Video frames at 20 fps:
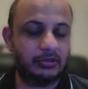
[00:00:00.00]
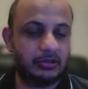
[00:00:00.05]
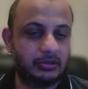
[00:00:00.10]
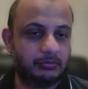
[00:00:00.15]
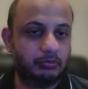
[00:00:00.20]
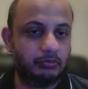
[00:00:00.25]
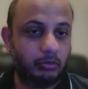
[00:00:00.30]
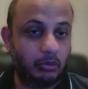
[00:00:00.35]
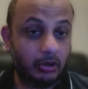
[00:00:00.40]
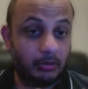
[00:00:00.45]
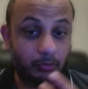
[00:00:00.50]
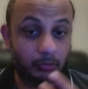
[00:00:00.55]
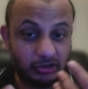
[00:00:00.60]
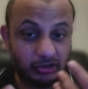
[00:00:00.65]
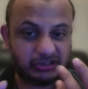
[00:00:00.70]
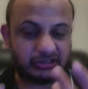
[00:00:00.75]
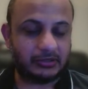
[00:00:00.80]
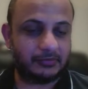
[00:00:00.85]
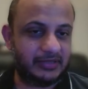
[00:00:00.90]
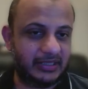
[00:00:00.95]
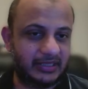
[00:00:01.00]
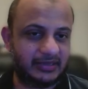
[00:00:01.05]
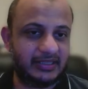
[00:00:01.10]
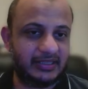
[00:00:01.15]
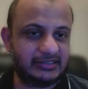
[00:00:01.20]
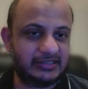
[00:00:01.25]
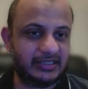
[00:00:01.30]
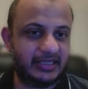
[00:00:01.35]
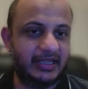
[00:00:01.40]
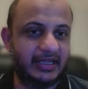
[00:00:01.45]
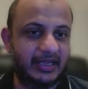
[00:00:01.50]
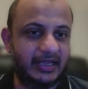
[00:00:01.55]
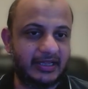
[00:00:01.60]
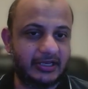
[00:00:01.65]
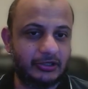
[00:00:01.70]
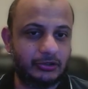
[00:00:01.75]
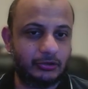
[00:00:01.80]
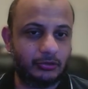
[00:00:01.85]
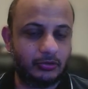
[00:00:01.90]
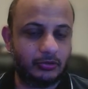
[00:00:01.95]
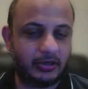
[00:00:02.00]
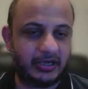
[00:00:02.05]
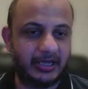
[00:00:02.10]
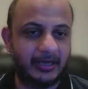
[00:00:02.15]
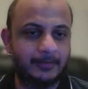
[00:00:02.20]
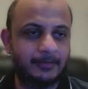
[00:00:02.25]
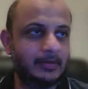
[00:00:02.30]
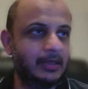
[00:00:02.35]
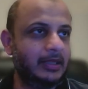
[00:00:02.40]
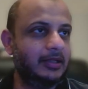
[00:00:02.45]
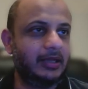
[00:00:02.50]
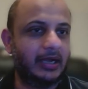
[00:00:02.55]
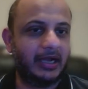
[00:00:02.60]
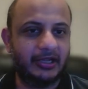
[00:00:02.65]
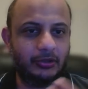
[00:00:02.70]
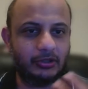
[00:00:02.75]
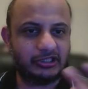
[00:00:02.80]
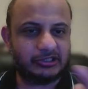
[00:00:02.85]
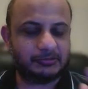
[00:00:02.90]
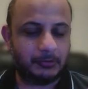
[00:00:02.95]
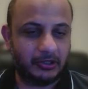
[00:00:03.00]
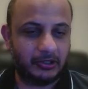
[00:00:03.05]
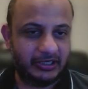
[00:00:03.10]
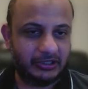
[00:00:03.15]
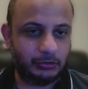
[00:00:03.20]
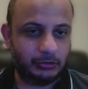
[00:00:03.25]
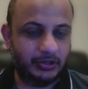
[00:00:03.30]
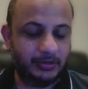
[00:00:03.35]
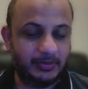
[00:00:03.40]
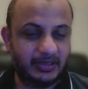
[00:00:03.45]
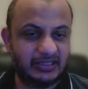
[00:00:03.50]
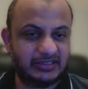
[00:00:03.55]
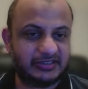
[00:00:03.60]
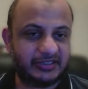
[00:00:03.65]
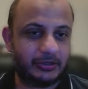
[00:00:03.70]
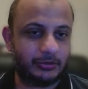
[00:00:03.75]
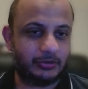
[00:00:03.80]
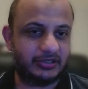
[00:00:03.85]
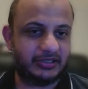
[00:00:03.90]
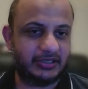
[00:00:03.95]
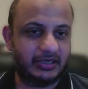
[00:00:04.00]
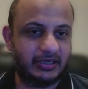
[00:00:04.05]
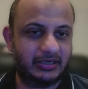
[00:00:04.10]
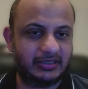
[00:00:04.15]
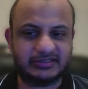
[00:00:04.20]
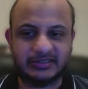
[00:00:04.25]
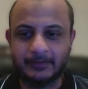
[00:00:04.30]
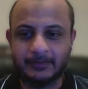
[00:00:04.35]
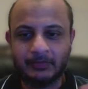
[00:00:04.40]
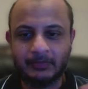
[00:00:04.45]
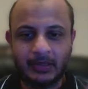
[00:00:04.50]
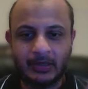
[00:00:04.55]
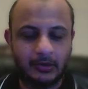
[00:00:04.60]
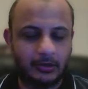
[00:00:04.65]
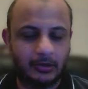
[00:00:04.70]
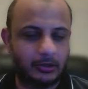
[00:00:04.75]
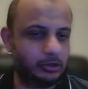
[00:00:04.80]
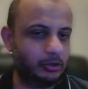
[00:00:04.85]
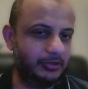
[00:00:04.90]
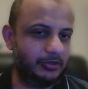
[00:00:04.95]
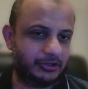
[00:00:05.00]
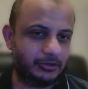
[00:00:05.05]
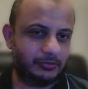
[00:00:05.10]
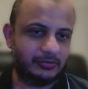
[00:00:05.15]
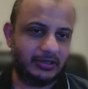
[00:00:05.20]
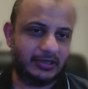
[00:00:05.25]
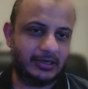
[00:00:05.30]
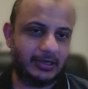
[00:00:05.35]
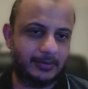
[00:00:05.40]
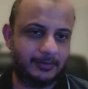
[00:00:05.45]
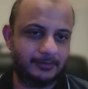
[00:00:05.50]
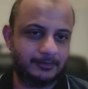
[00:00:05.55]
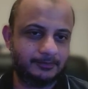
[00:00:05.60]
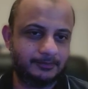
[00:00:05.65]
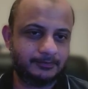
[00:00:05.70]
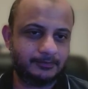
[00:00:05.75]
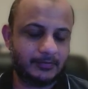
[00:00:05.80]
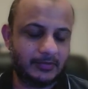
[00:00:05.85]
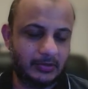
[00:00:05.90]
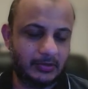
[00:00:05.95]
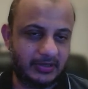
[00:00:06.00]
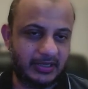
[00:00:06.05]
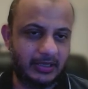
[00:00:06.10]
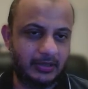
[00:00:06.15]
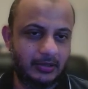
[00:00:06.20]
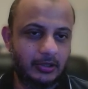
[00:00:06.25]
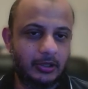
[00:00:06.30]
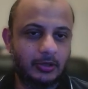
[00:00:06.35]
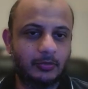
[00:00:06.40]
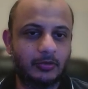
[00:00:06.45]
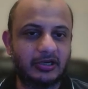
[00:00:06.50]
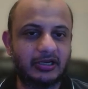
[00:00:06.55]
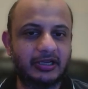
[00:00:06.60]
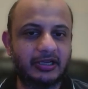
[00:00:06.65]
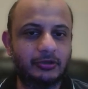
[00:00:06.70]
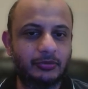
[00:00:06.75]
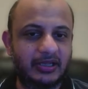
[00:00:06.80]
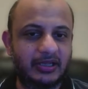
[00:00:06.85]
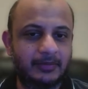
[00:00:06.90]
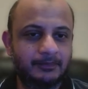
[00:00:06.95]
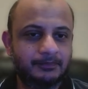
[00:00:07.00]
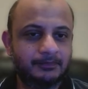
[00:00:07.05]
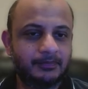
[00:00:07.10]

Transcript: Most of that things AI can do, okay? Are you responding to emails, security alerts? Automation will come. Okay. What are you doing?